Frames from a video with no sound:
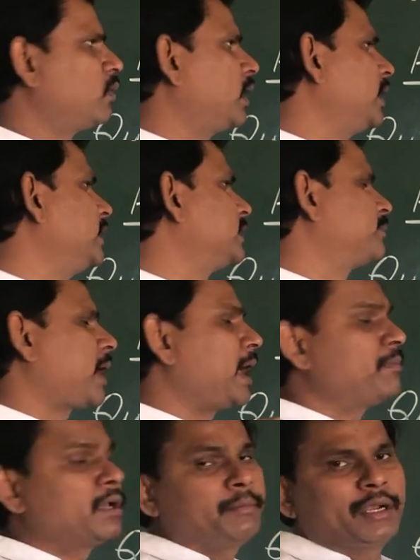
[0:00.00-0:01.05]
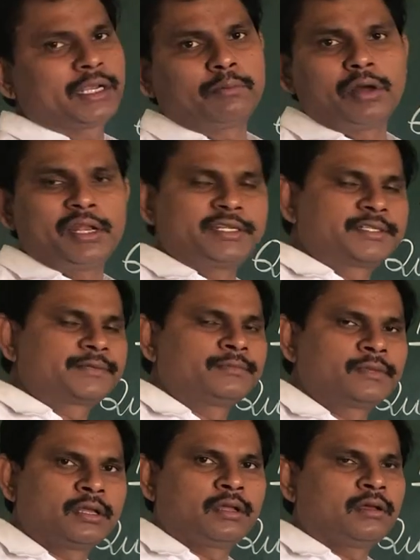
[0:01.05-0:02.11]
One is primary metabolites
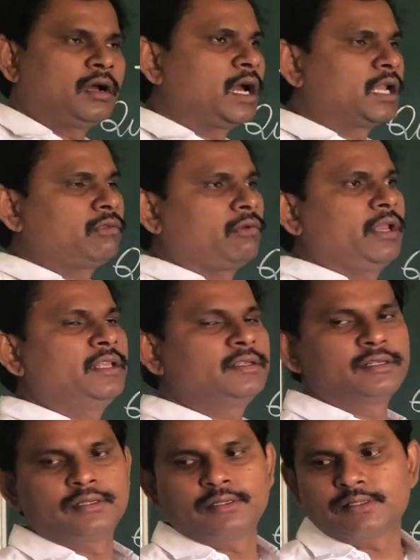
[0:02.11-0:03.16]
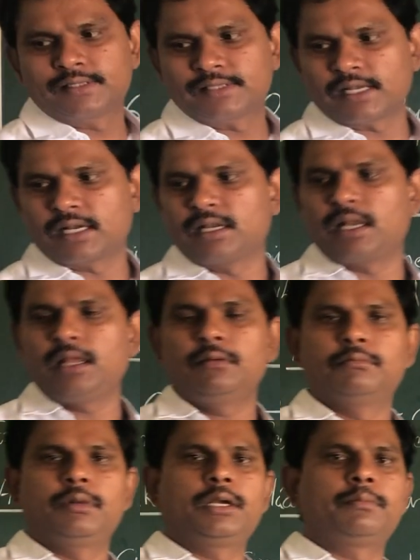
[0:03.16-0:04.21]
and one is secondary
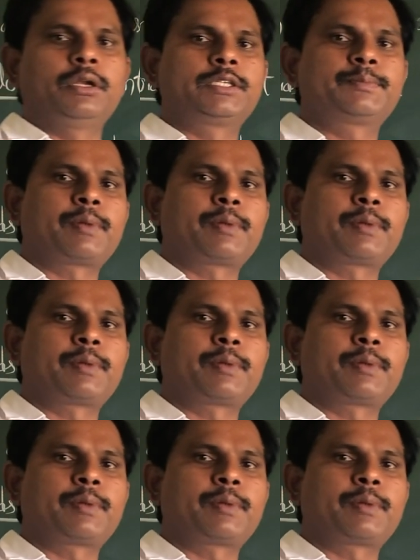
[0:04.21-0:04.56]
metabolites.